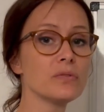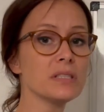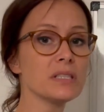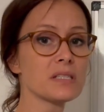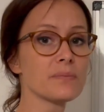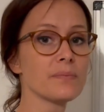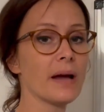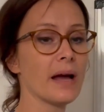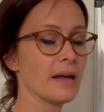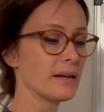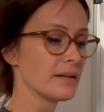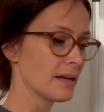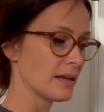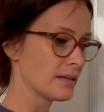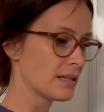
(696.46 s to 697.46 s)
this
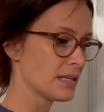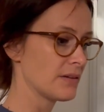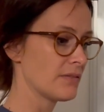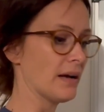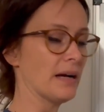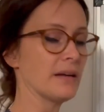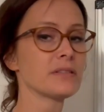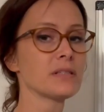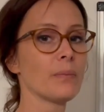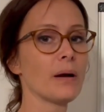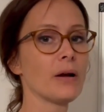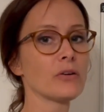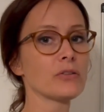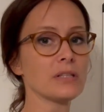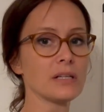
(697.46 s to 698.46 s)
band and give
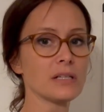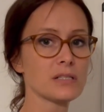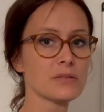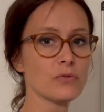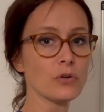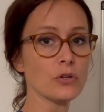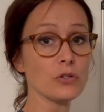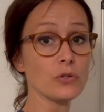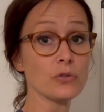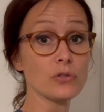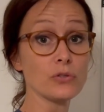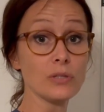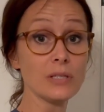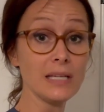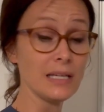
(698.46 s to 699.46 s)
antibiotics for you
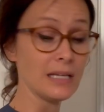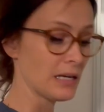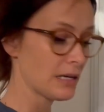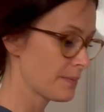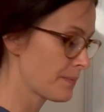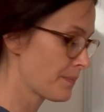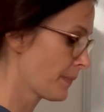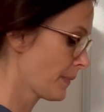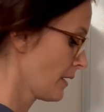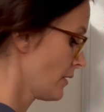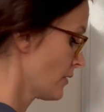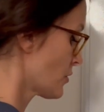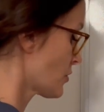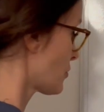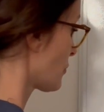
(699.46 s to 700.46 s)
to heal.
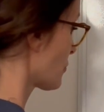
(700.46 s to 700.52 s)
So